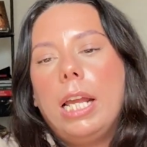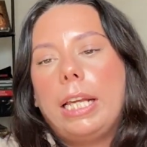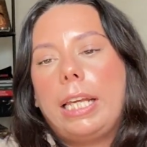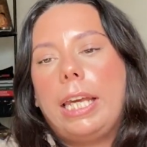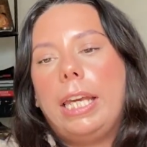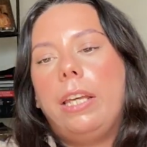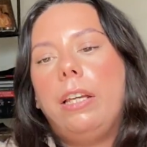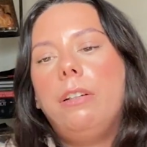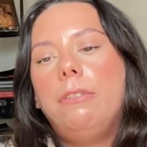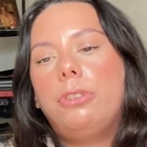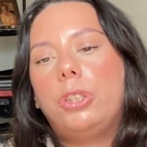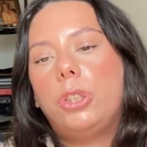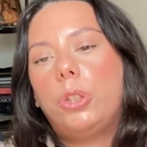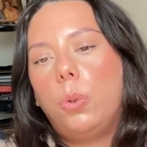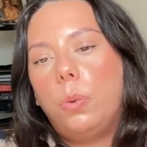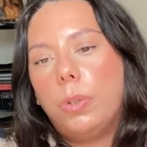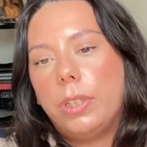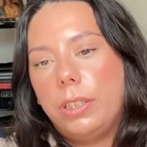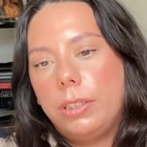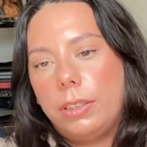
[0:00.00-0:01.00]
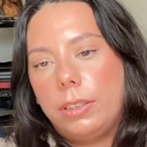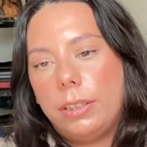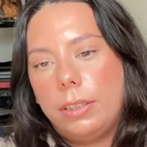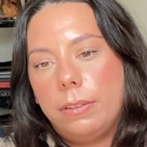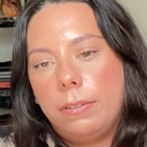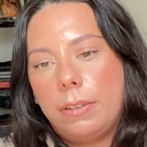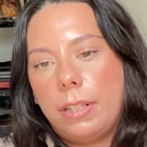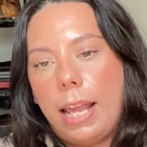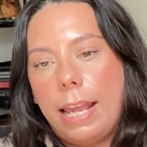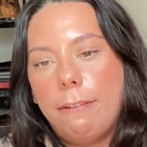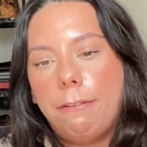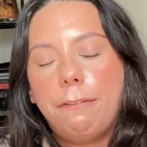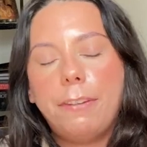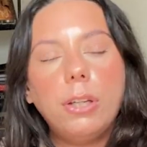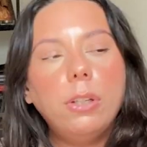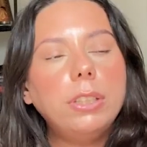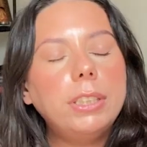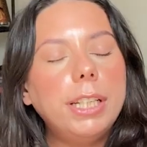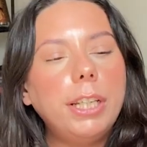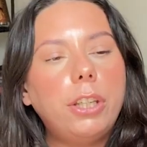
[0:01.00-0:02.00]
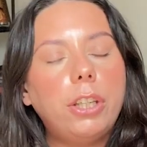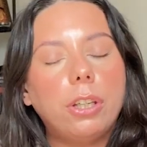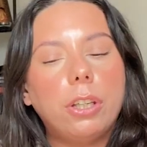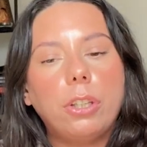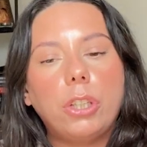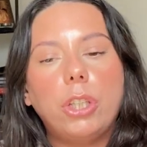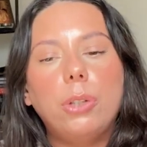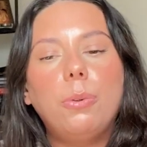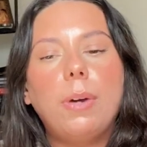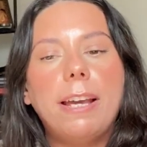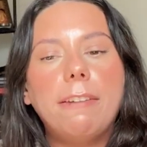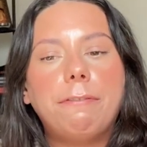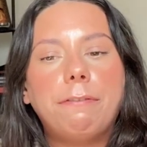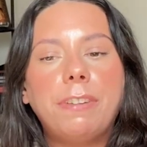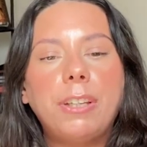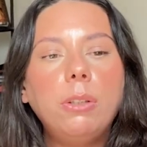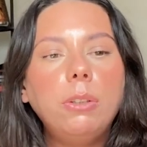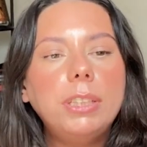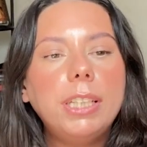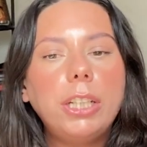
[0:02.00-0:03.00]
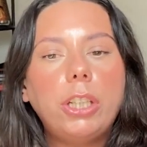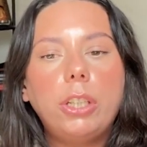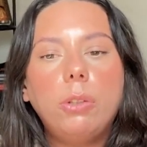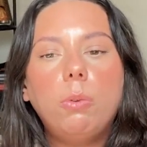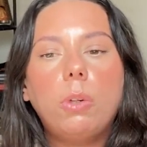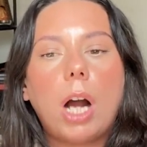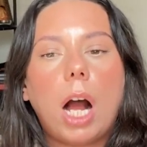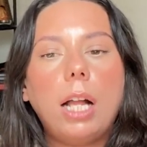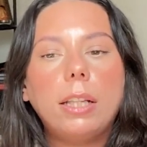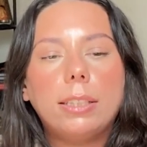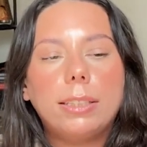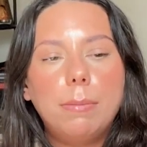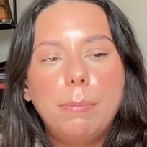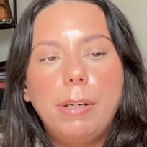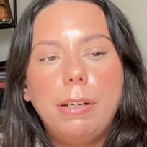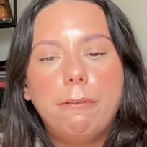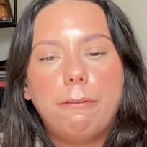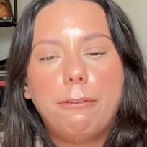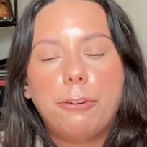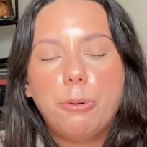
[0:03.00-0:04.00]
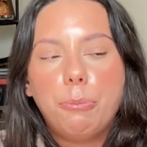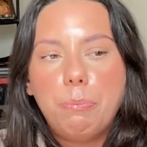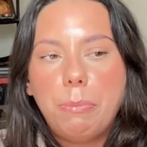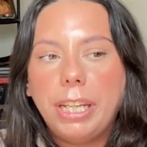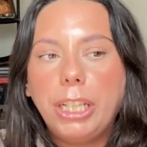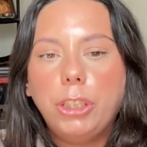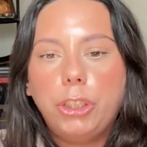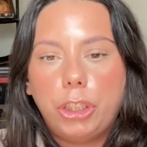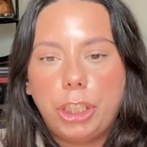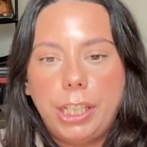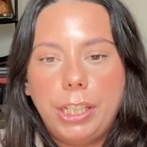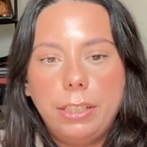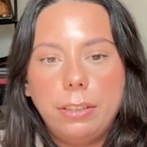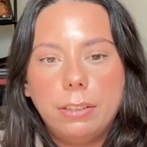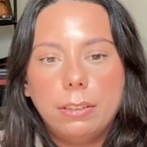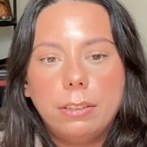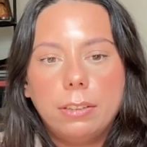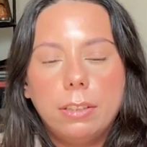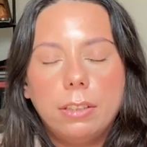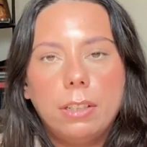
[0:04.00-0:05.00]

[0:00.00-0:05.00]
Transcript: King of Swords. It feels like you it feels like you got some information.